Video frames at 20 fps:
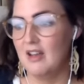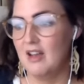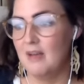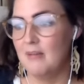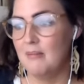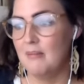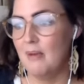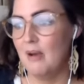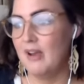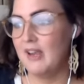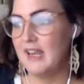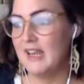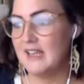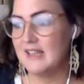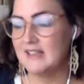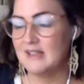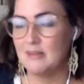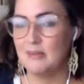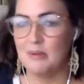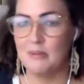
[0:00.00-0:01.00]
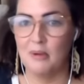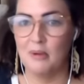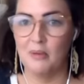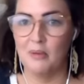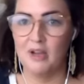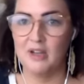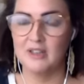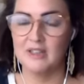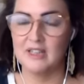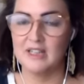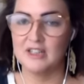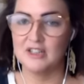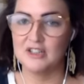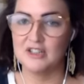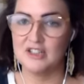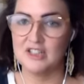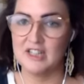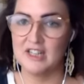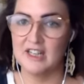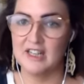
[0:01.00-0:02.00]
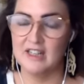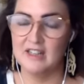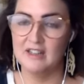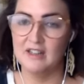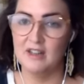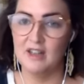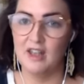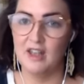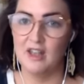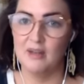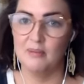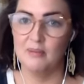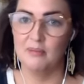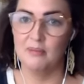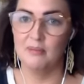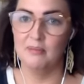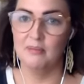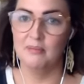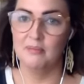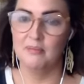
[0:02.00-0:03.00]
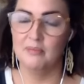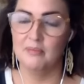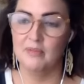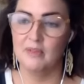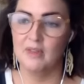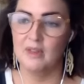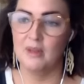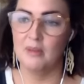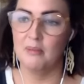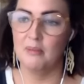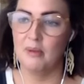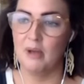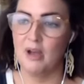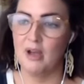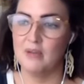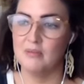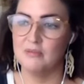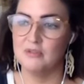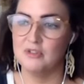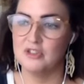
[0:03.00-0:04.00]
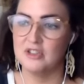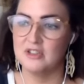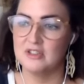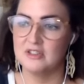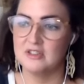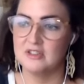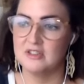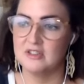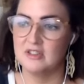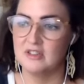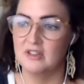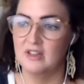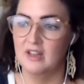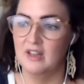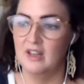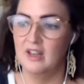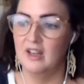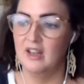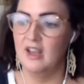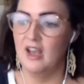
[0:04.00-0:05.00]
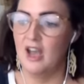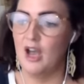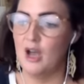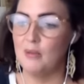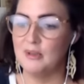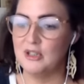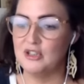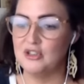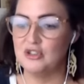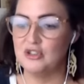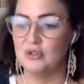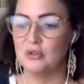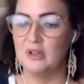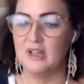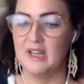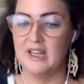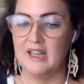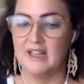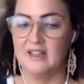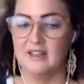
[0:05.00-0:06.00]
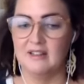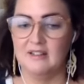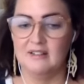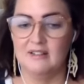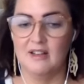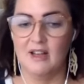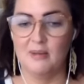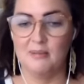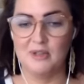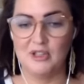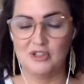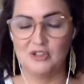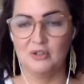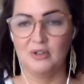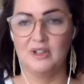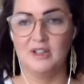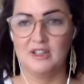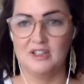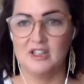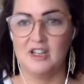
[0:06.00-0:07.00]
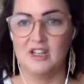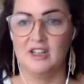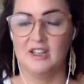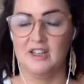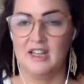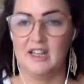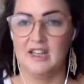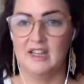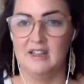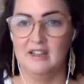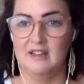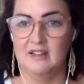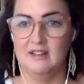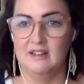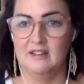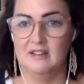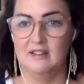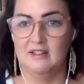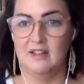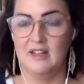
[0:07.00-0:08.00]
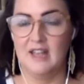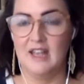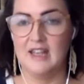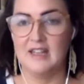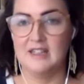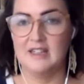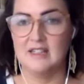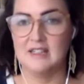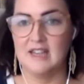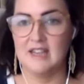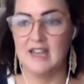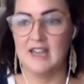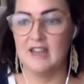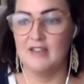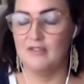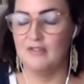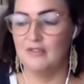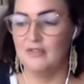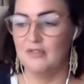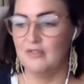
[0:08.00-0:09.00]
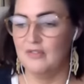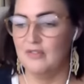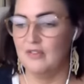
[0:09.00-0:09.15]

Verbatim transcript: I might exhibit my work next year, um, but I'm just. I'm enjoying I'm enjoying the journey. And if